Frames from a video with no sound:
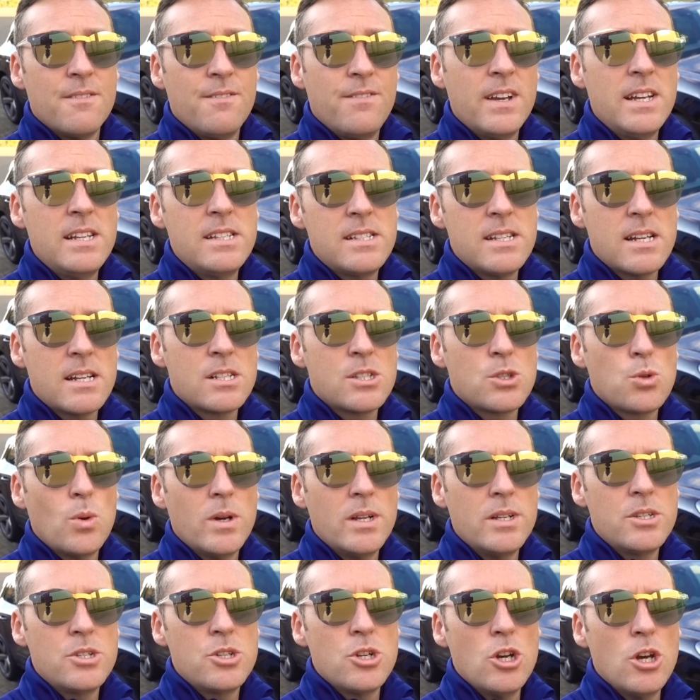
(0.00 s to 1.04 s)
a V6
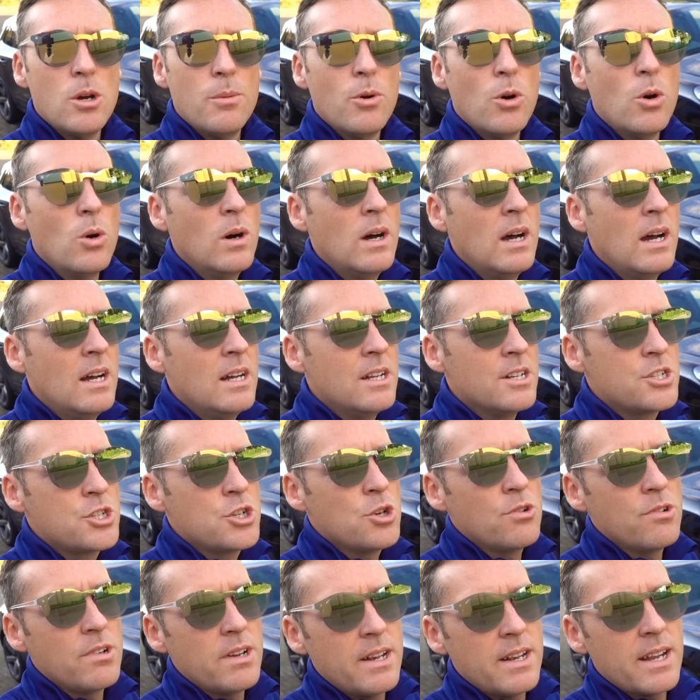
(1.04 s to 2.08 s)
twin turbo,
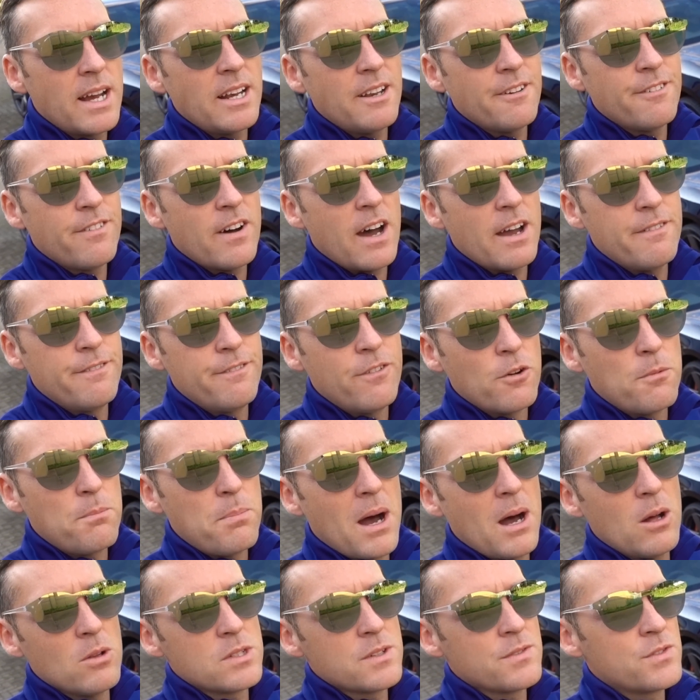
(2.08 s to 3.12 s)
295
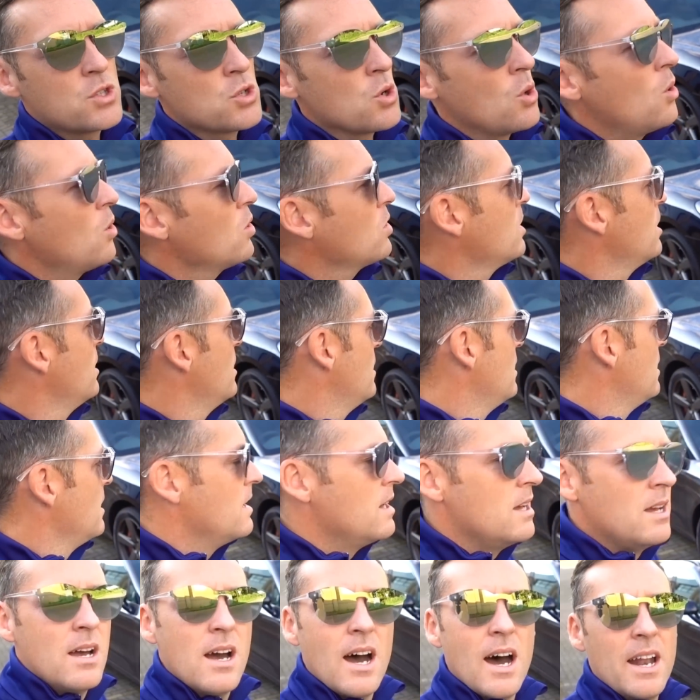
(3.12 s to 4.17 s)
foot-pounds of torque,
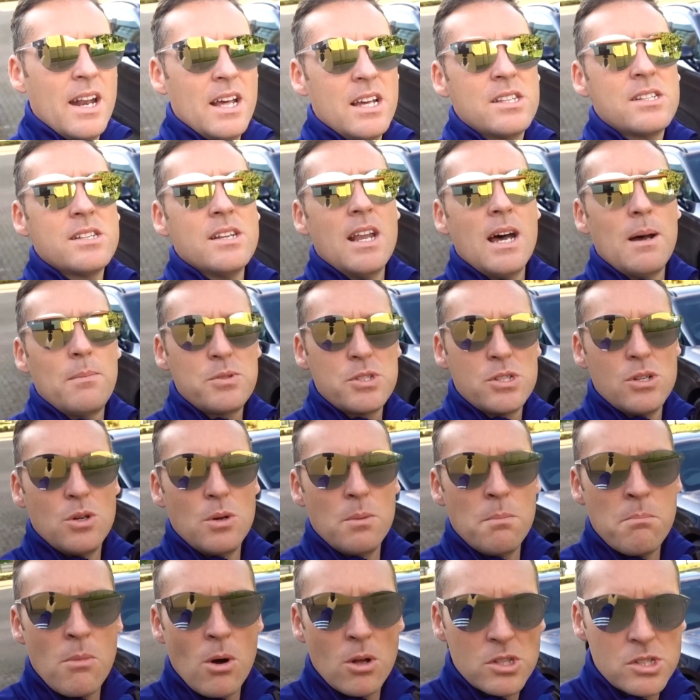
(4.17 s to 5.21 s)
and it's an
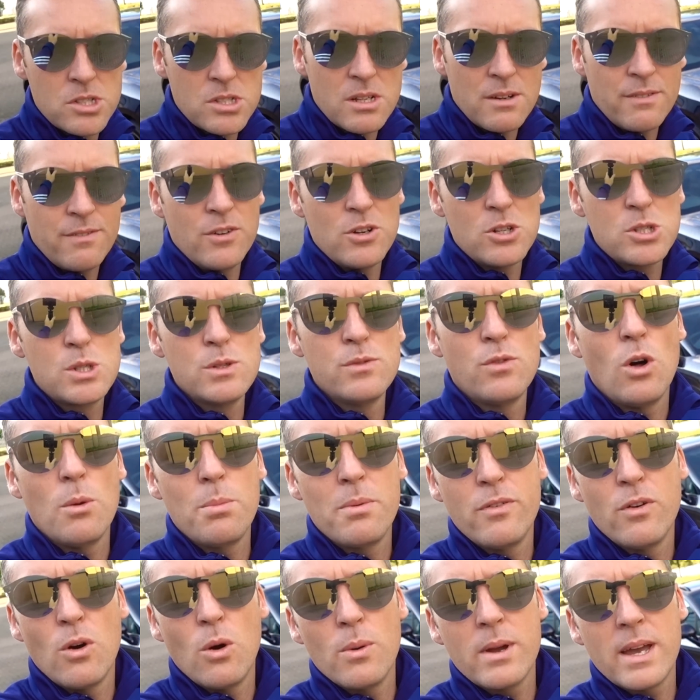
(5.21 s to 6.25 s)
absolute monster. First of all,
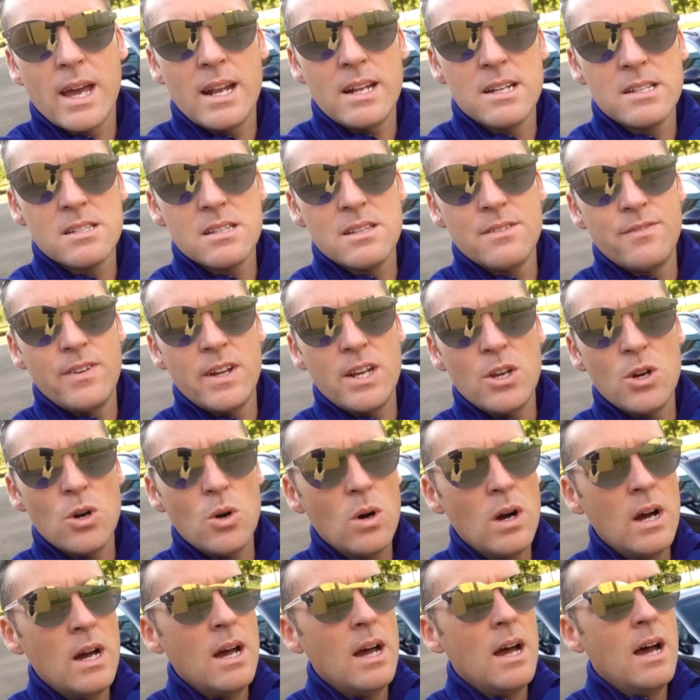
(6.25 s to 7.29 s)
before we get into the video,
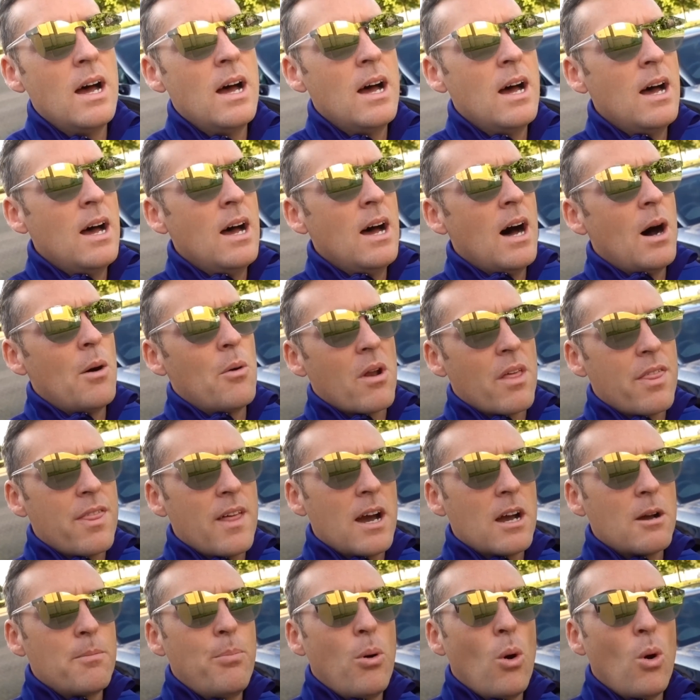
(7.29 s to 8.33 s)
I want to
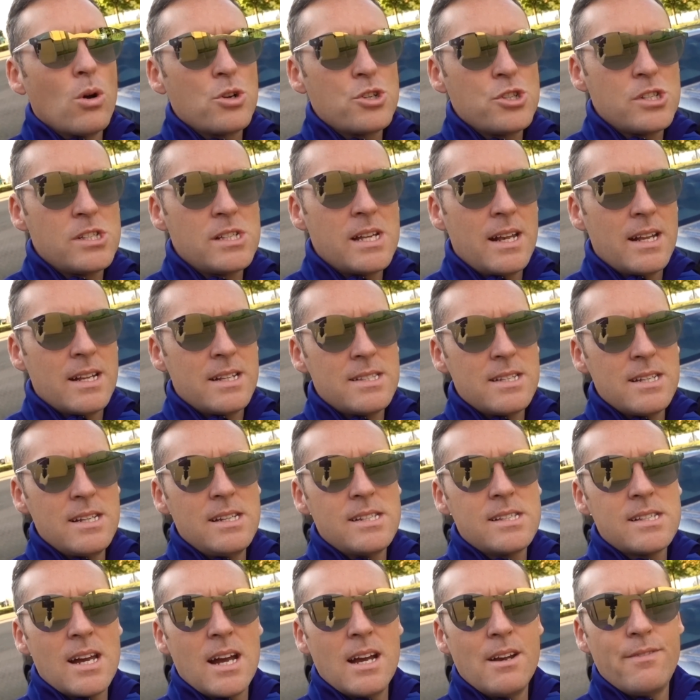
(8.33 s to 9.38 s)
thank Porsche Centre
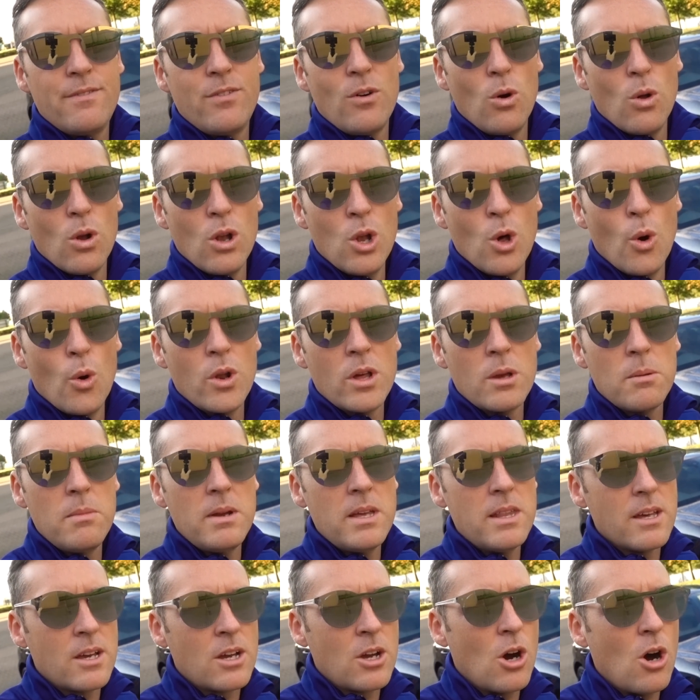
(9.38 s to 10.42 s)
Teeside for loaning
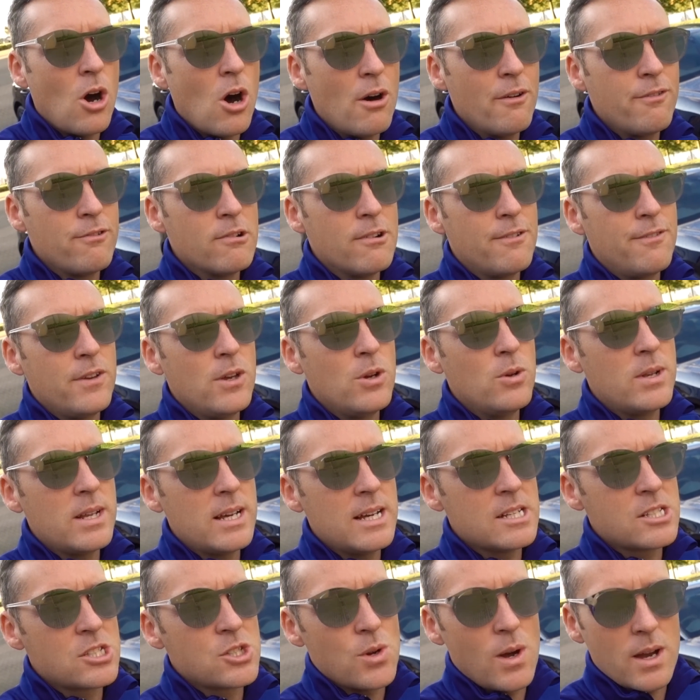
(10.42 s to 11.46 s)
me the car for a few
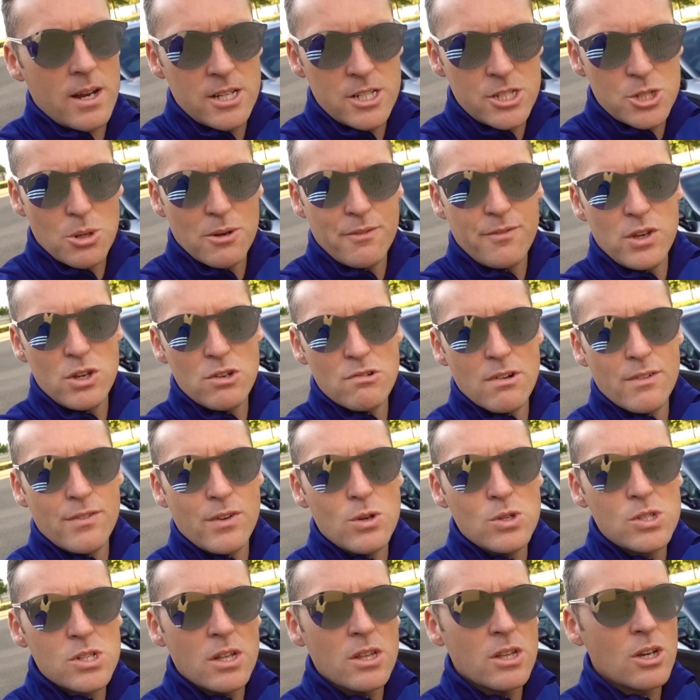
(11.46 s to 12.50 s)
days so I can do a few
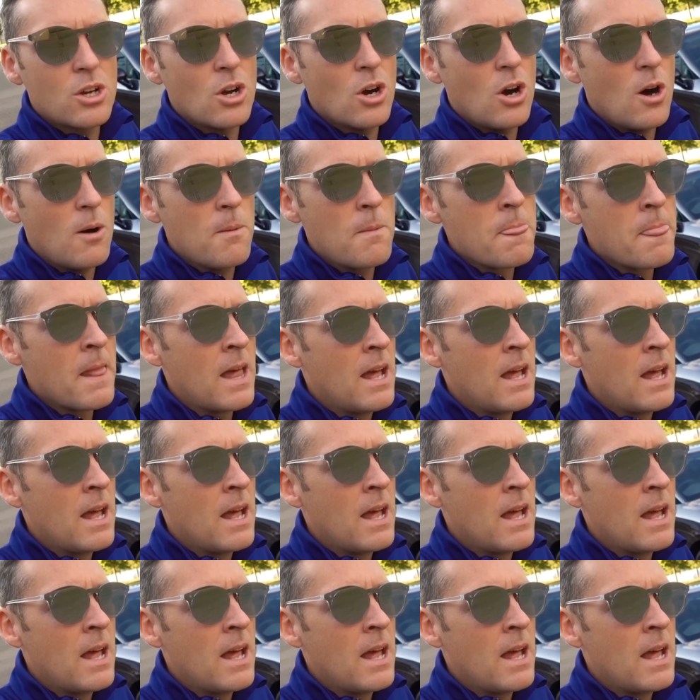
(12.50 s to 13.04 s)
reviews on the car.